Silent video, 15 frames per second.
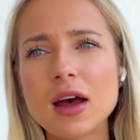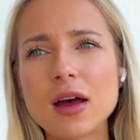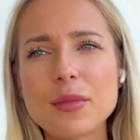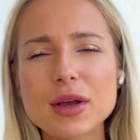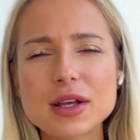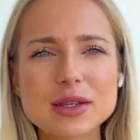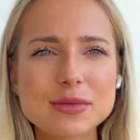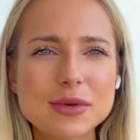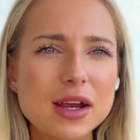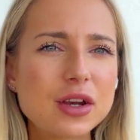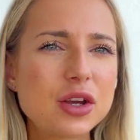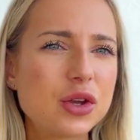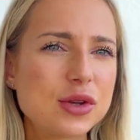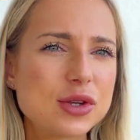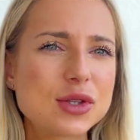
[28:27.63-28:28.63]
because I'm kind
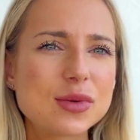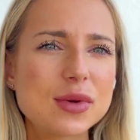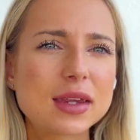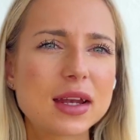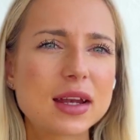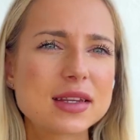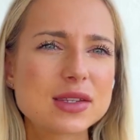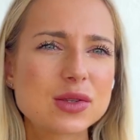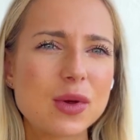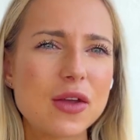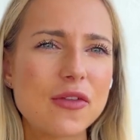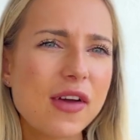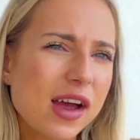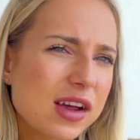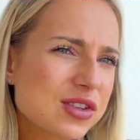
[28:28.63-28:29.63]
of used to it and it's way
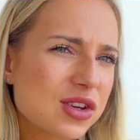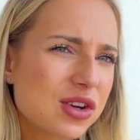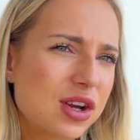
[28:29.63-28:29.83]
faster.